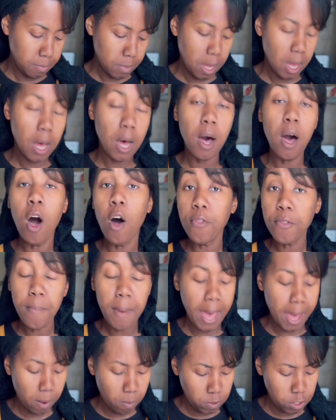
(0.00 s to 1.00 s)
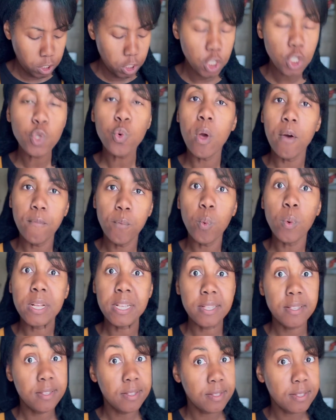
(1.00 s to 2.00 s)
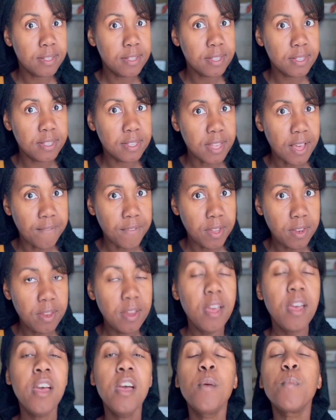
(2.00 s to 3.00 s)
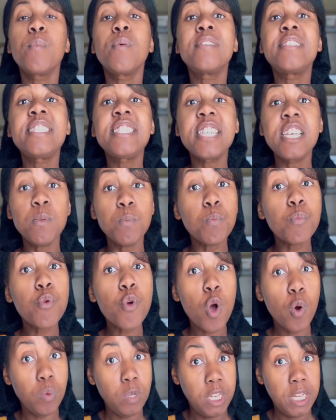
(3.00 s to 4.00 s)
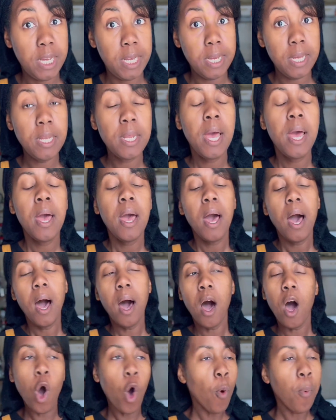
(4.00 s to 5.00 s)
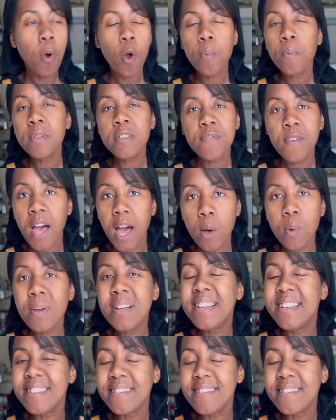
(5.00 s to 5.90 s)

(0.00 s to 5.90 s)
on the bag, which is 12.7% protein. All-purpose flour